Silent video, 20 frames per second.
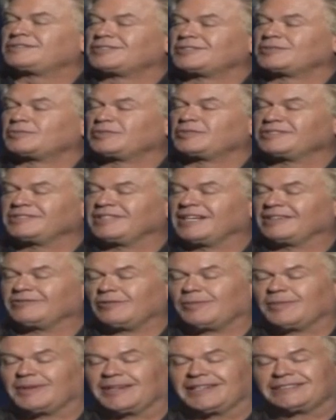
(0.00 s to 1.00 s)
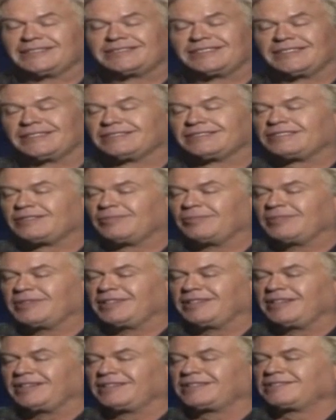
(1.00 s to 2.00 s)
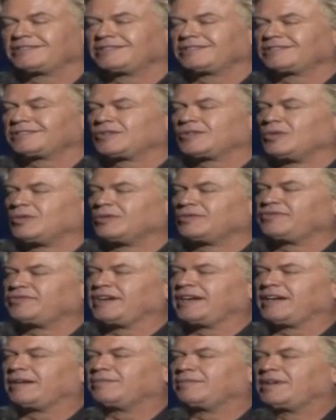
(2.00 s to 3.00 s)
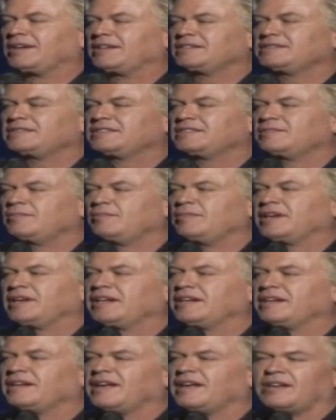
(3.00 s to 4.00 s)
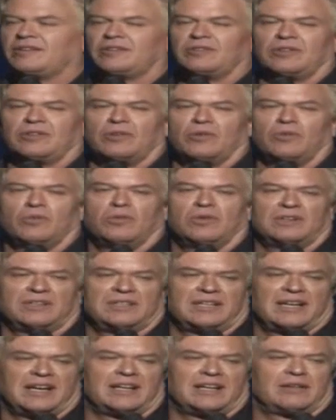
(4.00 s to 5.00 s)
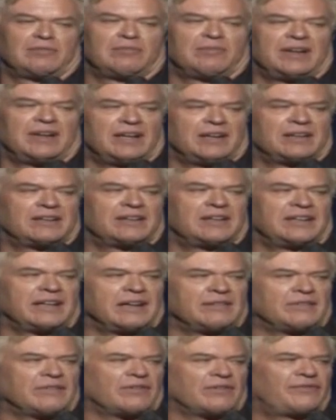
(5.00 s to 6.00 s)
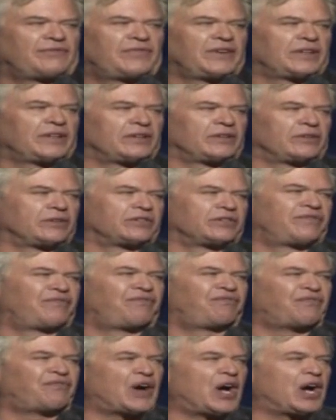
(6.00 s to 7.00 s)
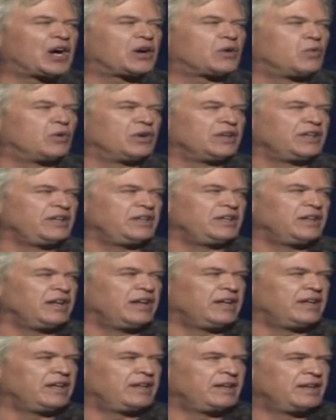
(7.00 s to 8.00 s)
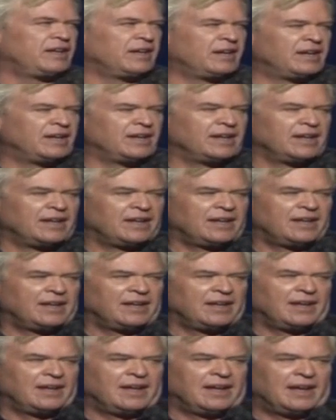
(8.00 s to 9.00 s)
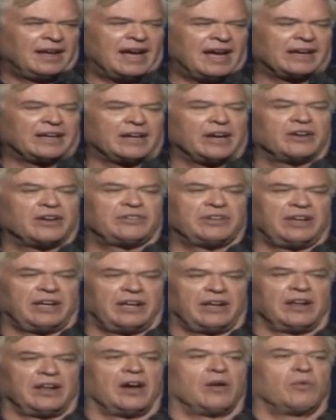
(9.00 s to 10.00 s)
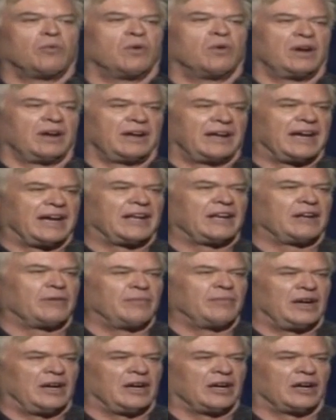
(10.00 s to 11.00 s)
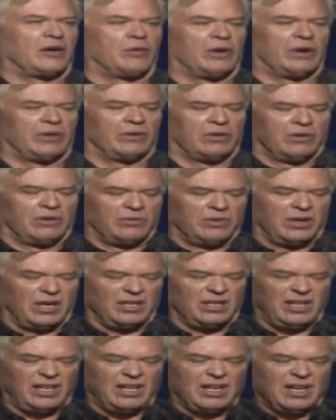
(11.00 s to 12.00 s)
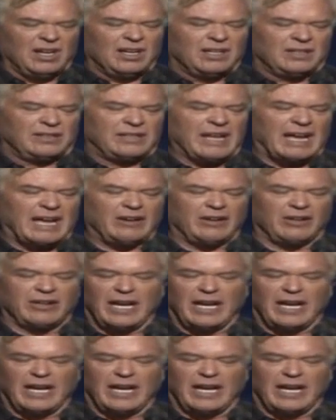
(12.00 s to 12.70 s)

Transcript: which never made sense to me because his core fan base is men. I don't know, one guy in America gave a fiddler's fuck what he did. I guarantee you, not one guy in America went, really? Tiger got